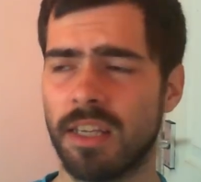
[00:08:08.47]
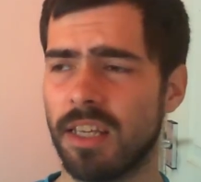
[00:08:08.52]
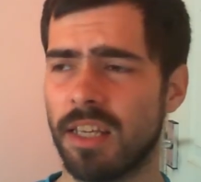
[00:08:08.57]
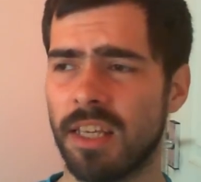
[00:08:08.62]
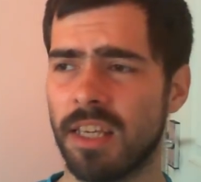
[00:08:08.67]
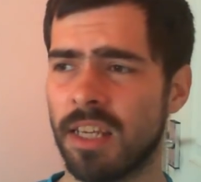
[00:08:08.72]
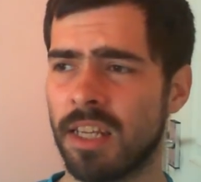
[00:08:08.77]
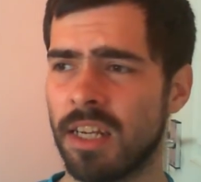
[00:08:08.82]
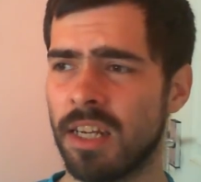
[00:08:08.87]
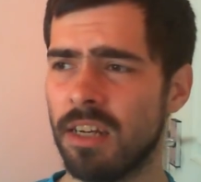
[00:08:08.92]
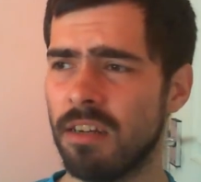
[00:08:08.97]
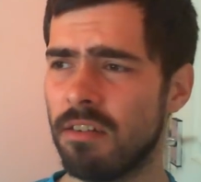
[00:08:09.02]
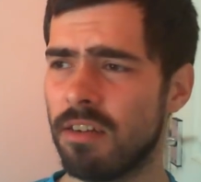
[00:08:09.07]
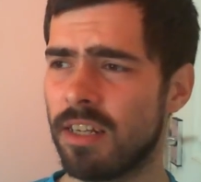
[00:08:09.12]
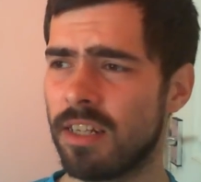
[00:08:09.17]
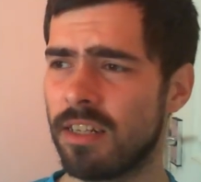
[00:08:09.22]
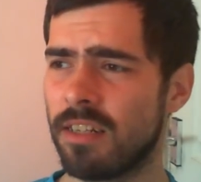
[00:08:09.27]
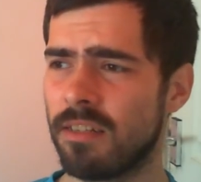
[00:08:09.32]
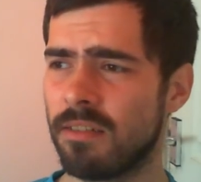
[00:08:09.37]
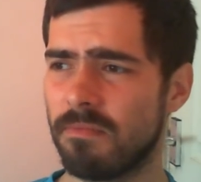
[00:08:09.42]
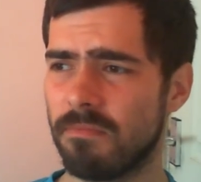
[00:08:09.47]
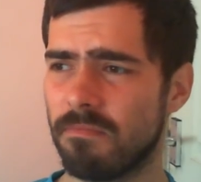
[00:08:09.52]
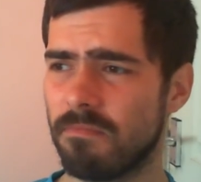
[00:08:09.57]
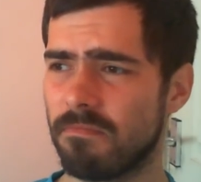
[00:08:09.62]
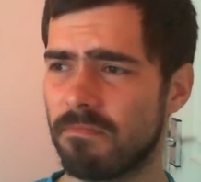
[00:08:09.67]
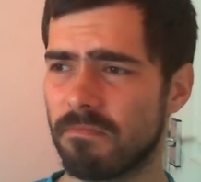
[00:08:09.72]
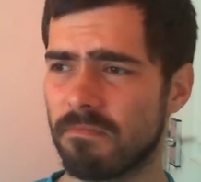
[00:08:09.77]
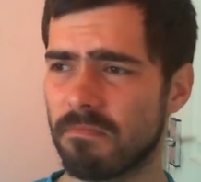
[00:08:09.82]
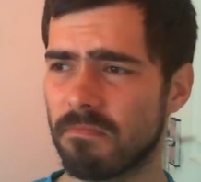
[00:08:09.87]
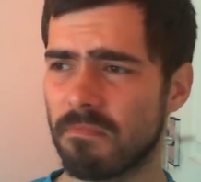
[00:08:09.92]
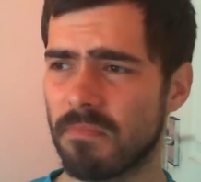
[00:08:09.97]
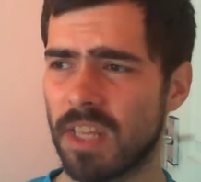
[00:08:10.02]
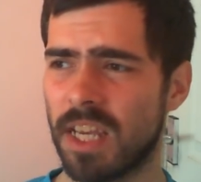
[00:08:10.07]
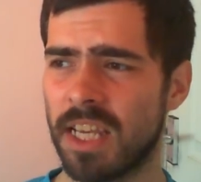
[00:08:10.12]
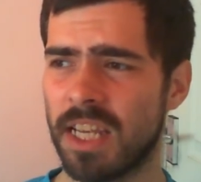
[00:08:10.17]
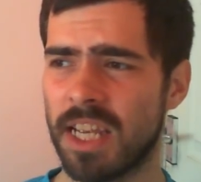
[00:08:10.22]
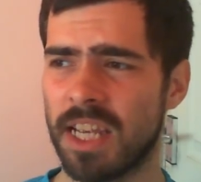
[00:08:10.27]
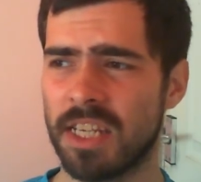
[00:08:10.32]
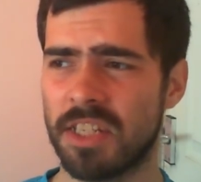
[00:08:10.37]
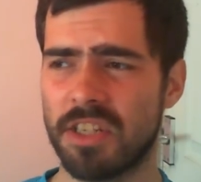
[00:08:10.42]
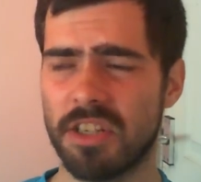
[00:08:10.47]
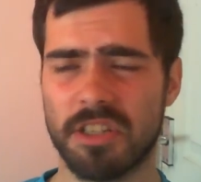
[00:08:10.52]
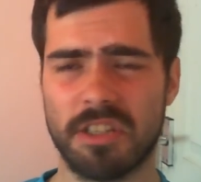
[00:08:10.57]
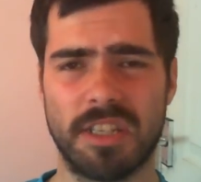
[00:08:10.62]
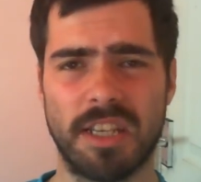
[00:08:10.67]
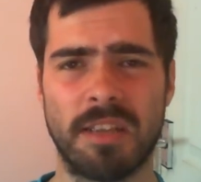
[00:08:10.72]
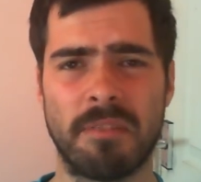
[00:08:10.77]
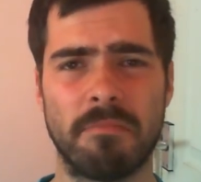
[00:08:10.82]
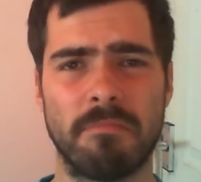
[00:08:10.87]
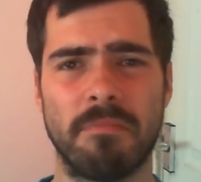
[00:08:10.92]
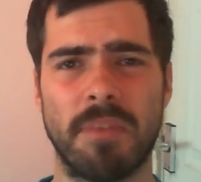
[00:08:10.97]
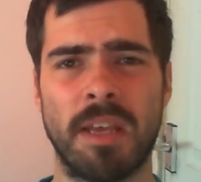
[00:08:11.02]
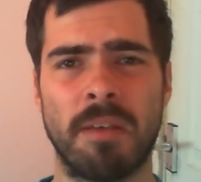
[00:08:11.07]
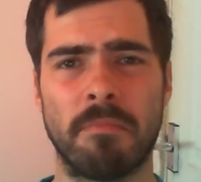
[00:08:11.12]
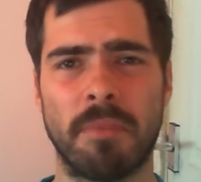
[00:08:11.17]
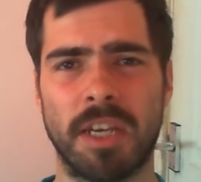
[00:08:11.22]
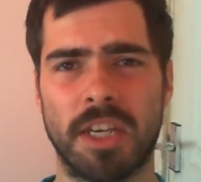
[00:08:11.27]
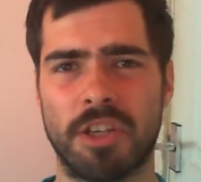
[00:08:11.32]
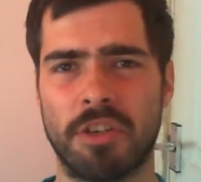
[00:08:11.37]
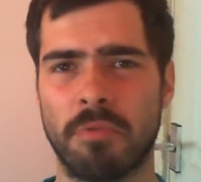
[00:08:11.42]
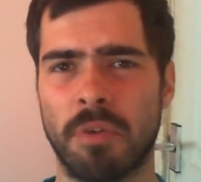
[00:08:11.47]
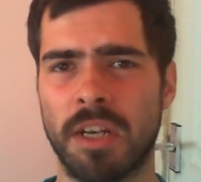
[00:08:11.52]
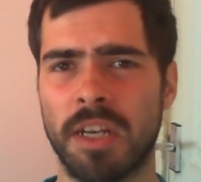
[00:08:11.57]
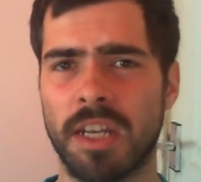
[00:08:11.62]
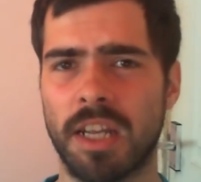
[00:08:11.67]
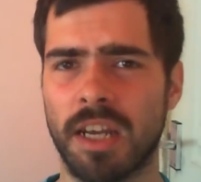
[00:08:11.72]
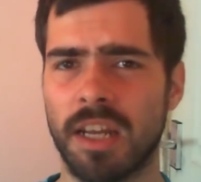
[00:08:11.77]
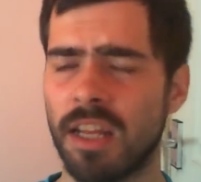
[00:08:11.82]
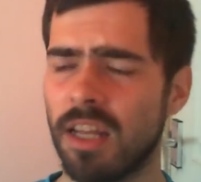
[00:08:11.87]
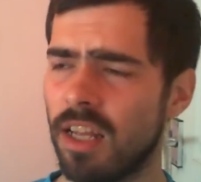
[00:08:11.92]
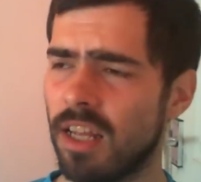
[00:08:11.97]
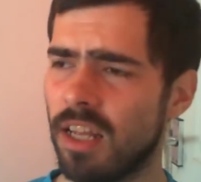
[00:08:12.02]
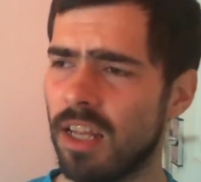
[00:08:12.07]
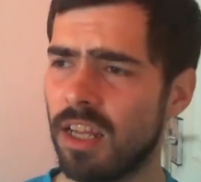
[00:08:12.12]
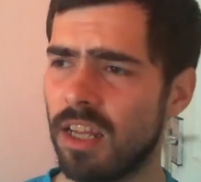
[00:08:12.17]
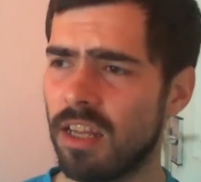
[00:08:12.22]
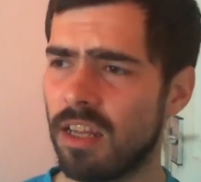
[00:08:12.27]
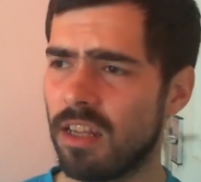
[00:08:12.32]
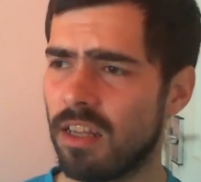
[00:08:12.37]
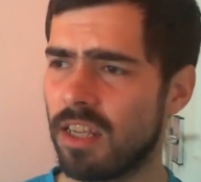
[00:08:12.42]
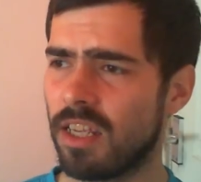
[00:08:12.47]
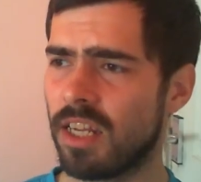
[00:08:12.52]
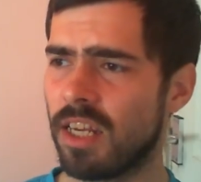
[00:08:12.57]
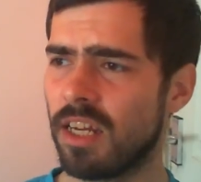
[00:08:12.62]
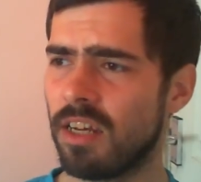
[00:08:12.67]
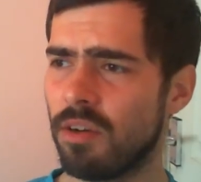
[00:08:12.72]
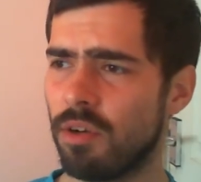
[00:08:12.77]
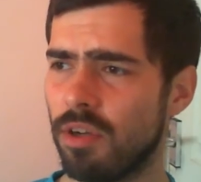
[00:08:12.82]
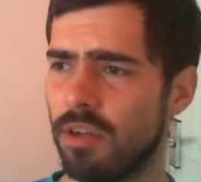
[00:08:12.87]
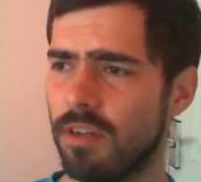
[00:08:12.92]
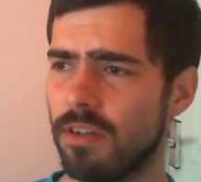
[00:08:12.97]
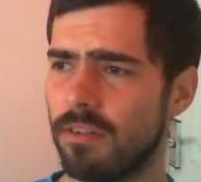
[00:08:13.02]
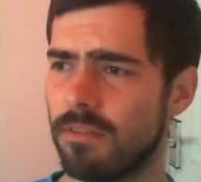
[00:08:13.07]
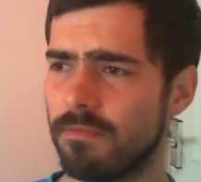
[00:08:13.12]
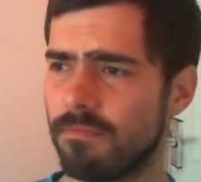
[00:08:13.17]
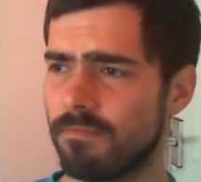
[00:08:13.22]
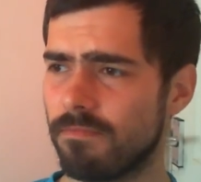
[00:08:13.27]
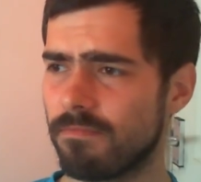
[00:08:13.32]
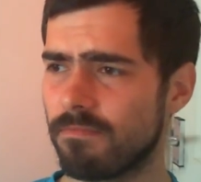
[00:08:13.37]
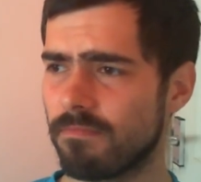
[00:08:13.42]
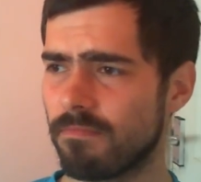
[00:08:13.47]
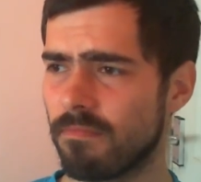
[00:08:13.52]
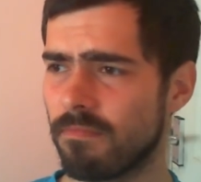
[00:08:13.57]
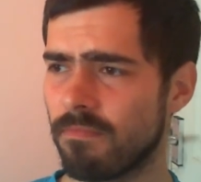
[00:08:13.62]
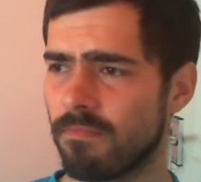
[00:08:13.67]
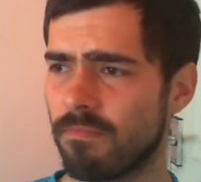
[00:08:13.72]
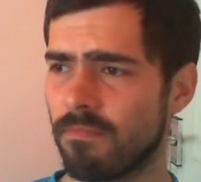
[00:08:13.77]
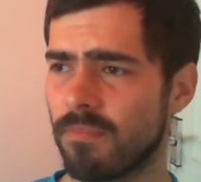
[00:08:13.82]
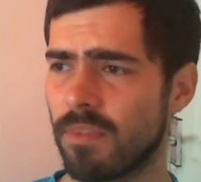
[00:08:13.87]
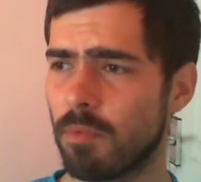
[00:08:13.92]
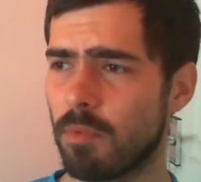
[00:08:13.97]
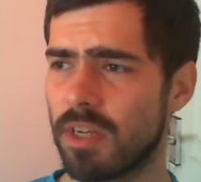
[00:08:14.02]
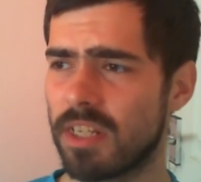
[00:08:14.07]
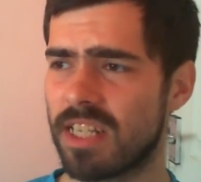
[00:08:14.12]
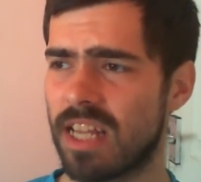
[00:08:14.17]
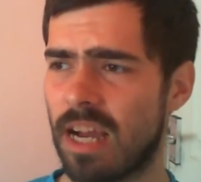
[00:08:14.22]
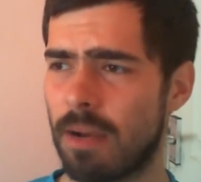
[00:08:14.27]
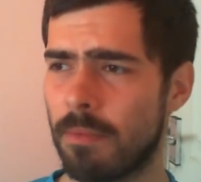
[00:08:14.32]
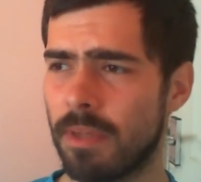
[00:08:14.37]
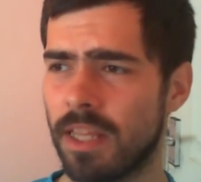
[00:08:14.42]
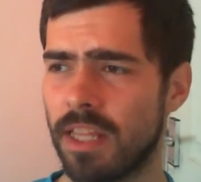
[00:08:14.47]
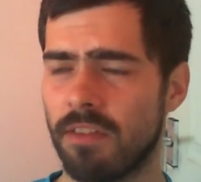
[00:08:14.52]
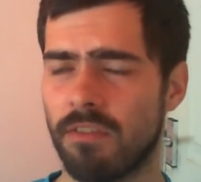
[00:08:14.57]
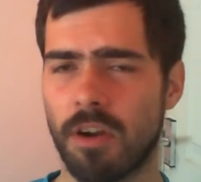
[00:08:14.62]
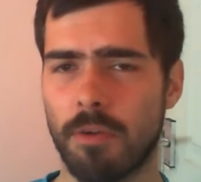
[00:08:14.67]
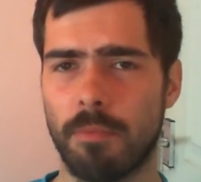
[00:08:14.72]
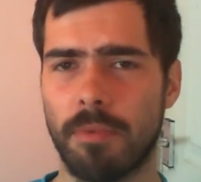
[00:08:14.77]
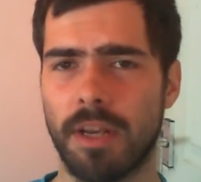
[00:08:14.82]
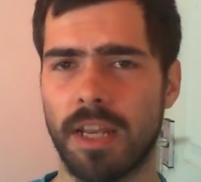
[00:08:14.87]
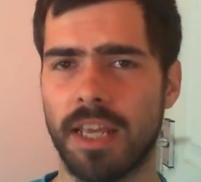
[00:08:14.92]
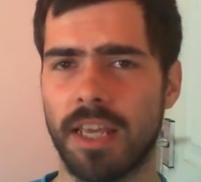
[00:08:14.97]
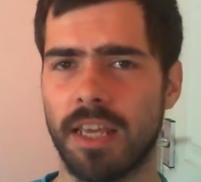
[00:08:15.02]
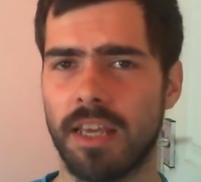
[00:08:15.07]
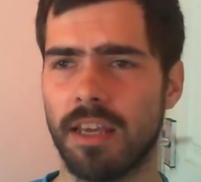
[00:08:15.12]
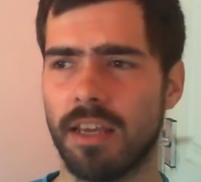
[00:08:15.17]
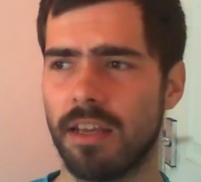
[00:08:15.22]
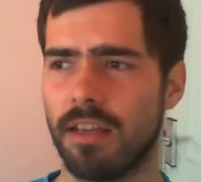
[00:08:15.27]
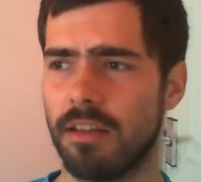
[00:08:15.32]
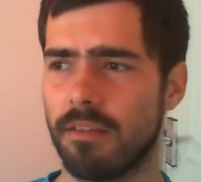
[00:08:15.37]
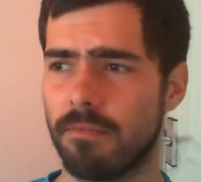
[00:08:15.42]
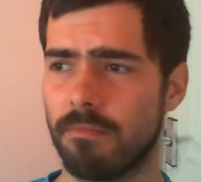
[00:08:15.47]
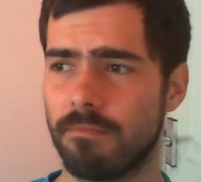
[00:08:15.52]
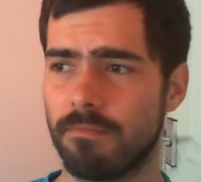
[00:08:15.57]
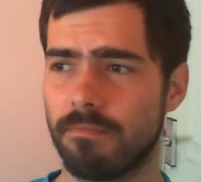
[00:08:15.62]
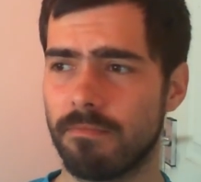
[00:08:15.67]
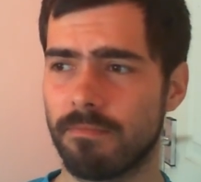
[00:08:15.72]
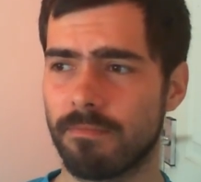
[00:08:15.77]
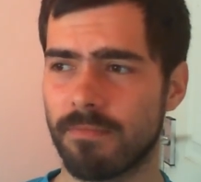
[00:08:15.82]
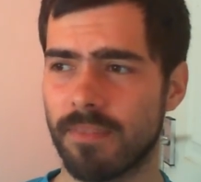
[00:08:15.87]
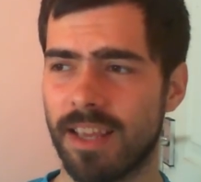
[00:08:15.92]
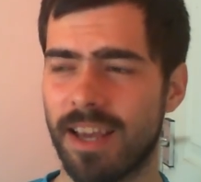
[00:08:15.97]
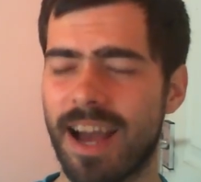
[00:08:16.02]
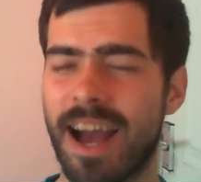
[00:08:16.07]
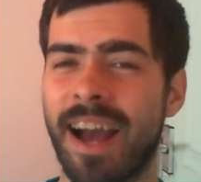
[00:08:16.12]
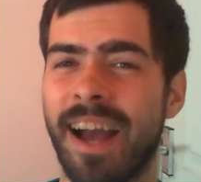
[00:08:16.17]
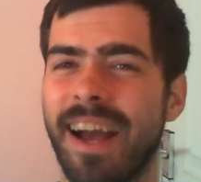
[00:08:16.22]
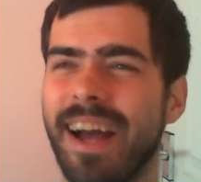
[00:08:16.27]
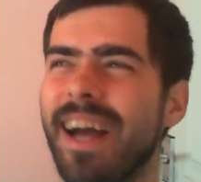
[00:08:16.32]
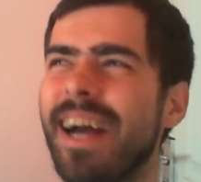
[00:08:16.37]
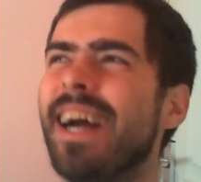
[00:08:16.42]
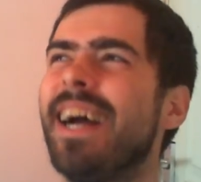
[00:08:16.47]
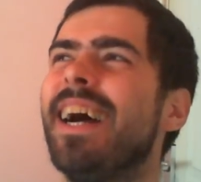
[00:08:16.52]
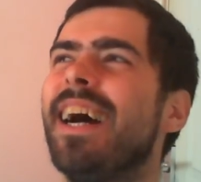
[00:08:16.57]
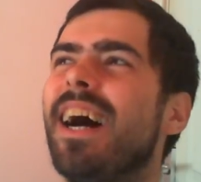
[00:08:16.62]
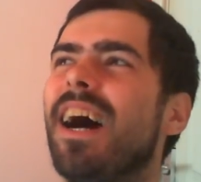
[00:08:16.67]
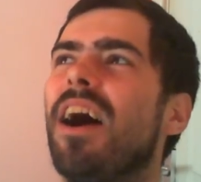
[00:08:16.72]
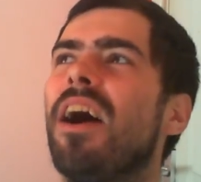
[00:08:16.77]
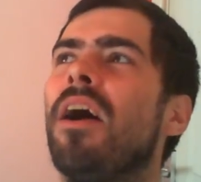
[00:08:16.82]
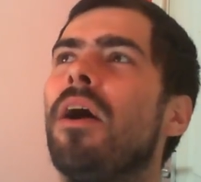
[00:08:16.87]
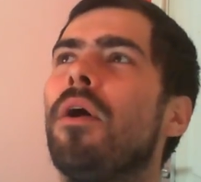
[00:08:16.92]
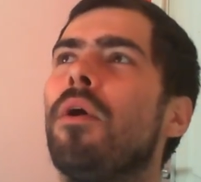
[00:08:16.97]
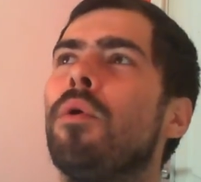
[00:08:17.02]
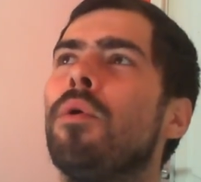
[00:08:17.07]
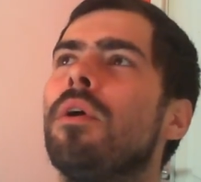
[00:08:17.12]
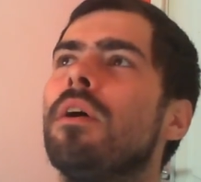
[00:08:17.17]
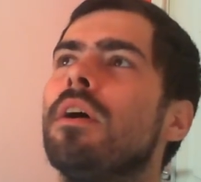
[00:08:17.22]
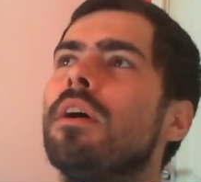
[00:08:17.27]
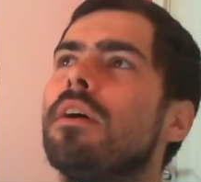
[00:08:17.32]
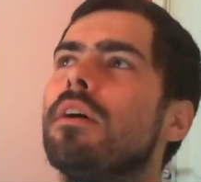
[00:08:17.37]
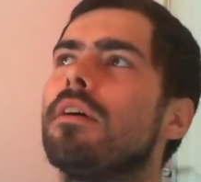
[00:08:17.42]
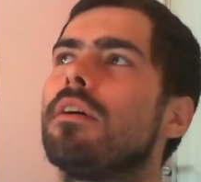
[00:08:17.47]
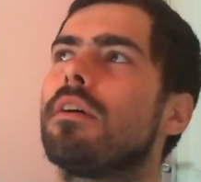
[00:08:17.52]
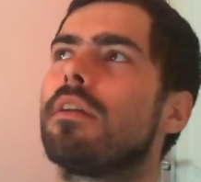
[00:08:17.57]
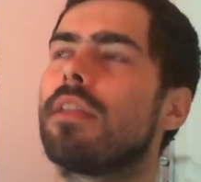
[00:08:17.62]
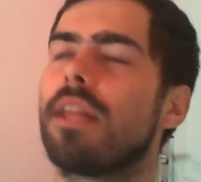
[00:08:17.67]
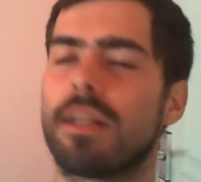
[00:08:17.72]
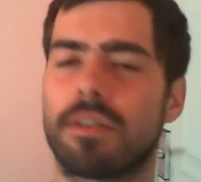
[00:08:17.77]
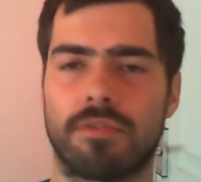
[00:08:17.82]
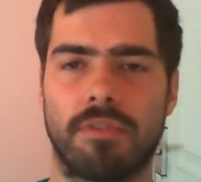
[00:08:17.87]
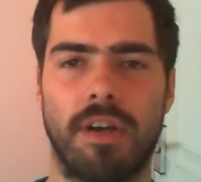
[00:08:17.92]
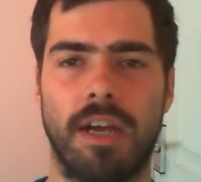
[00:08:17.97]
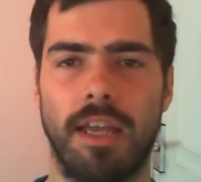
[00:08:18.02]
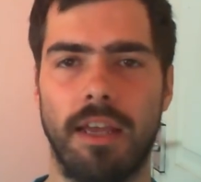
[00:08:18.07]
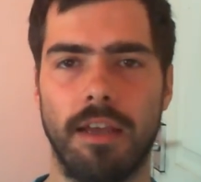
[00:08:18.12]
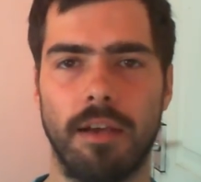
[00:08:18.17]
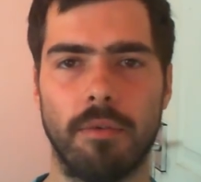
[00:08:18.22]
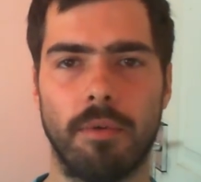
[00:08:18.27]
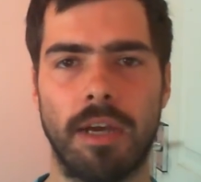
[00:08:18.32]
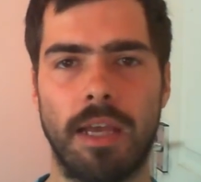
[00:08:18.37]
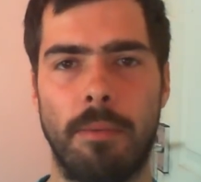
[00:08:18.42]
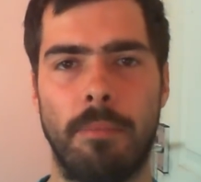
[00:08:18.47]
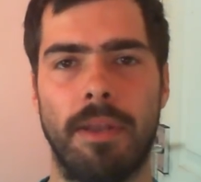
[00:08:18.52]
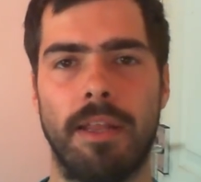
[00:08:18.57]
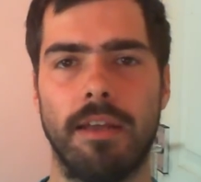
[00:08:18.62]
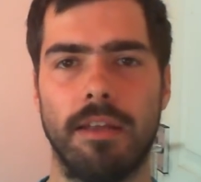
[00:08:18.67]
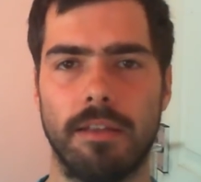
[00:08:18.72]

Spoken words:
You know, and it makes you wonder. You know, West Ham in the Europa League. Oh, that's right. Wait a minute.